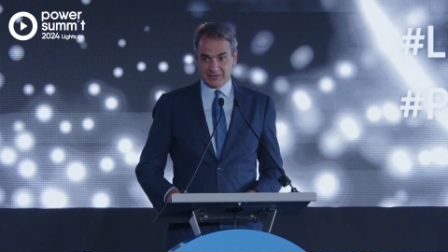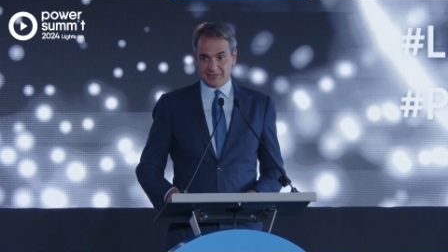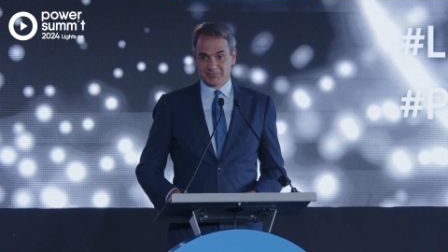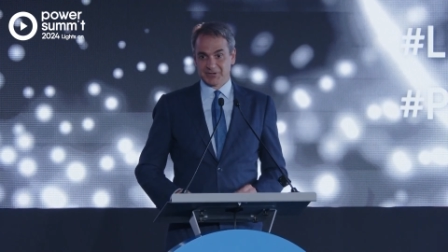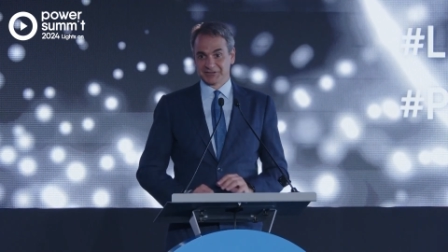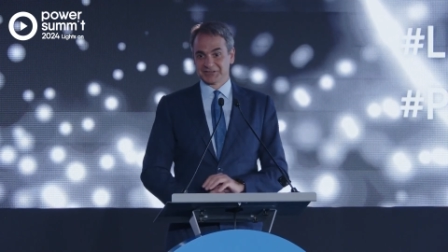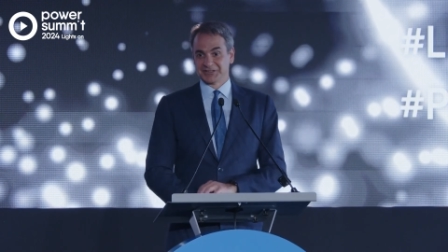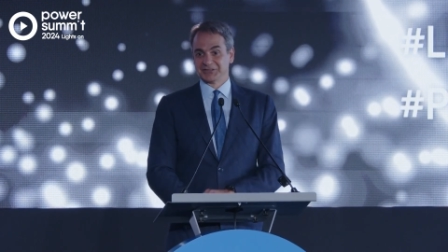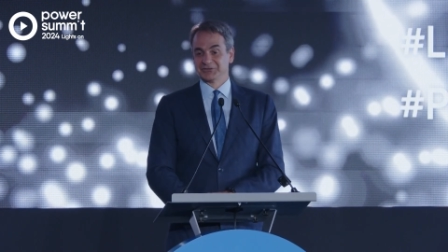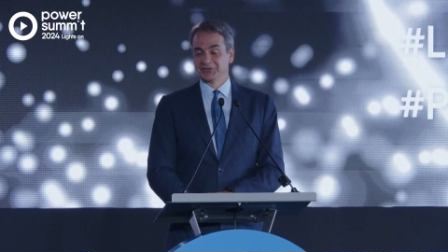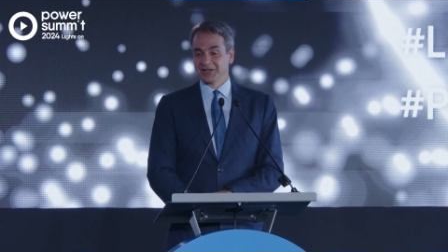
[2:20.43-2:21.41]
But
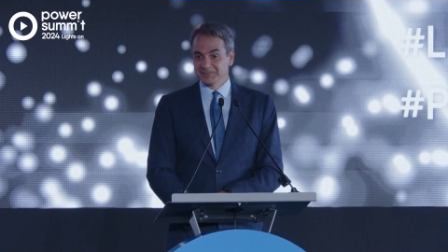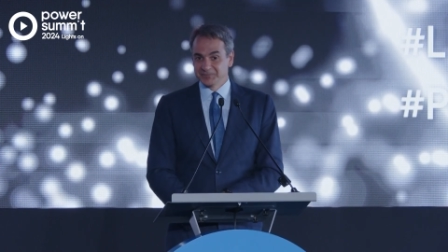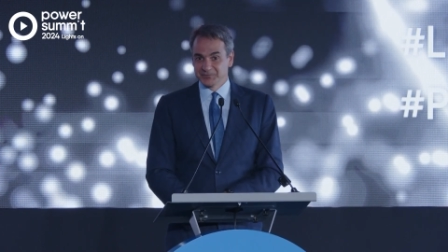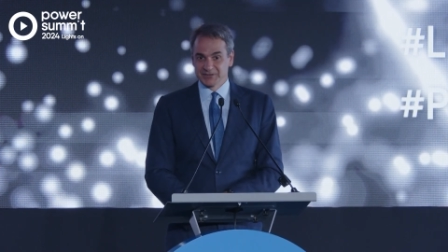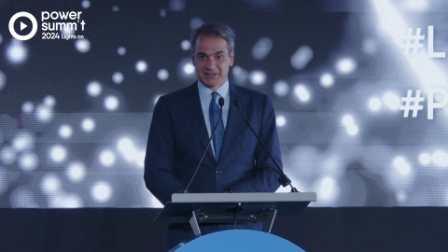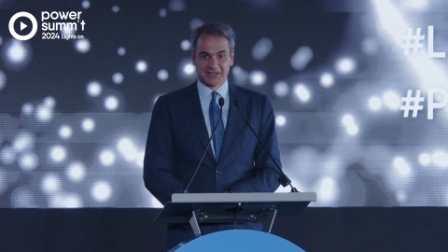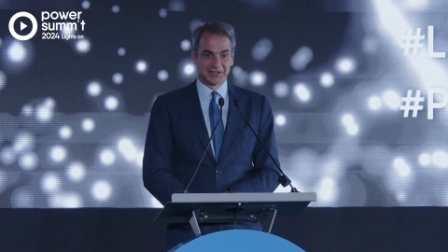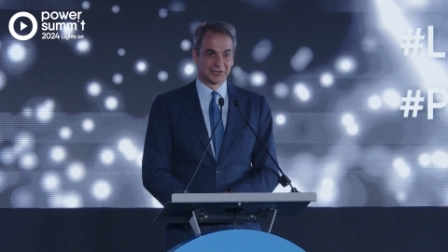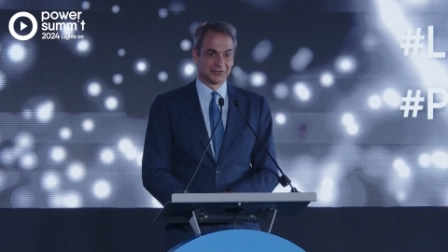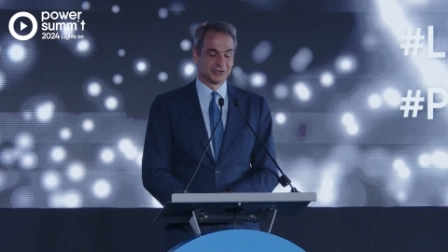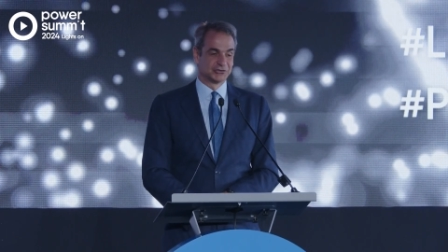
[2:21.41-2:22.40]
today, the
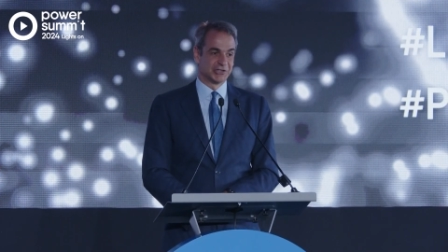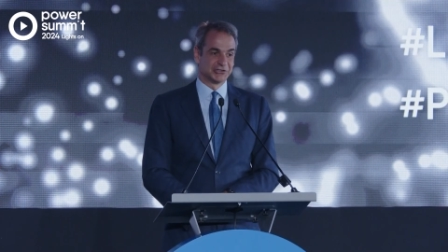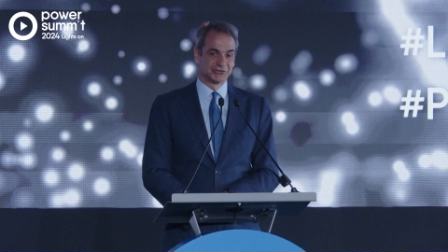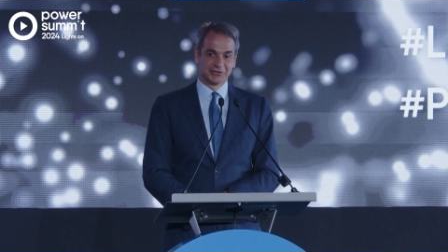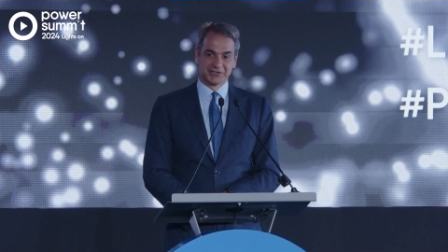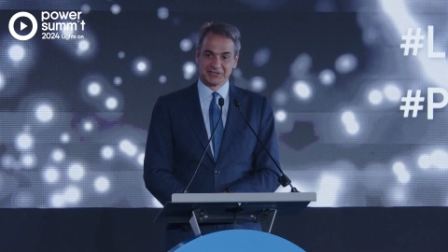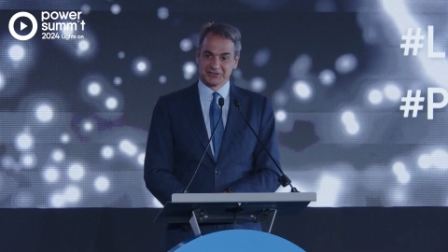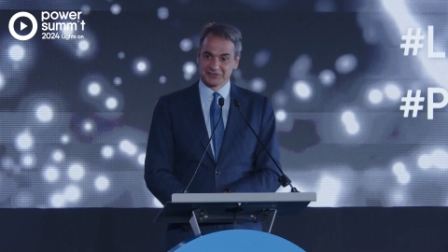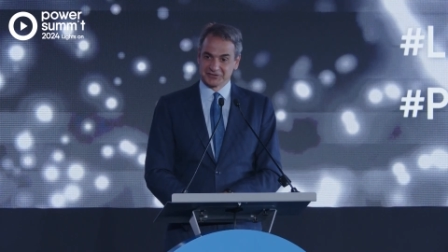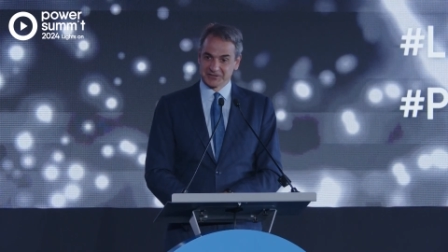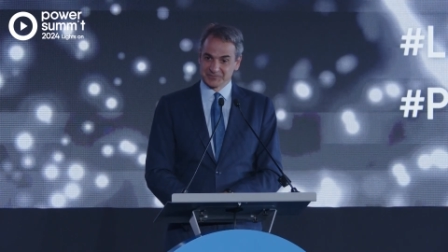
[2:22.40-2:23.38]
situation is